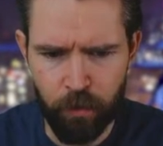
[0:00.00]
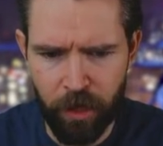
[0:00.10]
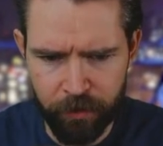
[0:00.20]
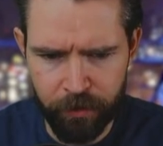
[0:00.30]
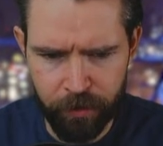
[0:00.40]
what
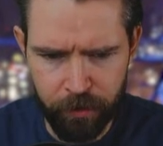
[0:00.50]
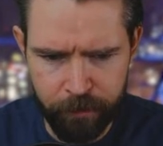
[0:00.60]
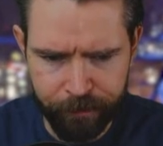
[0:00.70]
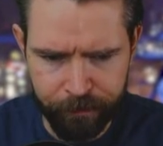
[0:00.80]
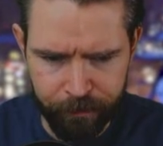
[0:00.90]
I could
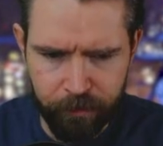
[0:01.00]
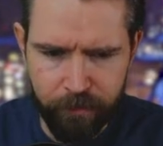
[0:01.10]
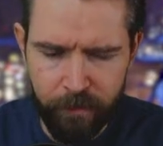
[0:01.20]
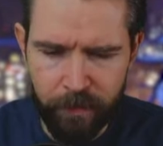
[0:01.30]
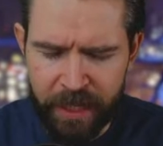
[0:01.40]
do,
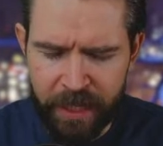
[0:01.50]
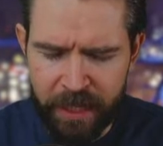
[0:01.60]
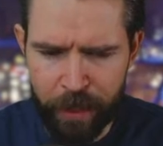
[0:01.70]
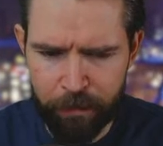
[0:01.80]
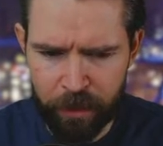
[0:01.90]
it's
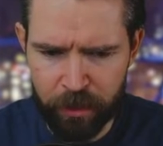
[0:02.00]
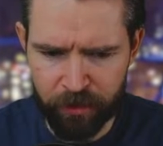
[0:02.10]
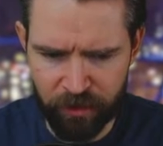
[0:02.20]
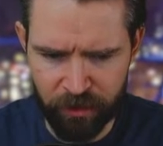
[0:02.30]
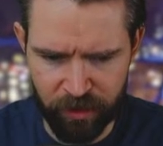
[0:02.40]
pink
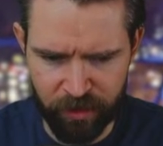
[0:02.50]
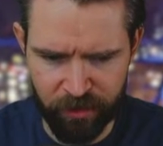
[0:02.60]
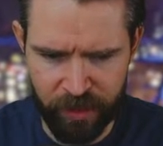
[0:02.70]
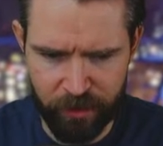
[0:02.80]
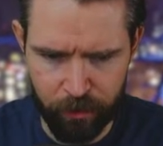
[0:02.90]
because this is at
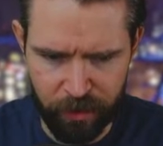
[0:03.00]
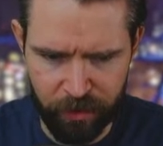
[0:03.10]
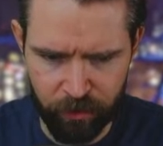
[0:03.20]
0 here.